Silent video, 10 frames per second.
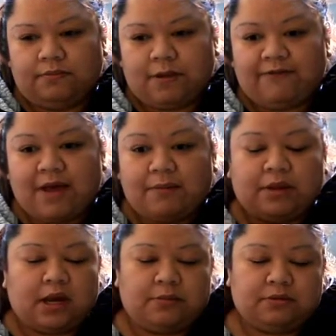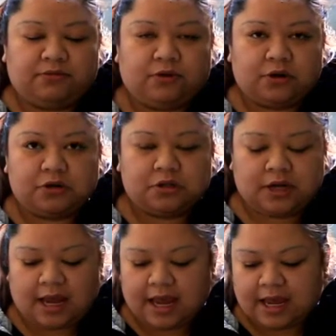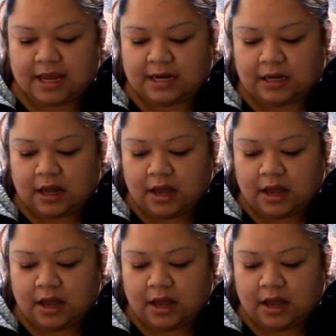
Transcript: my family comes first and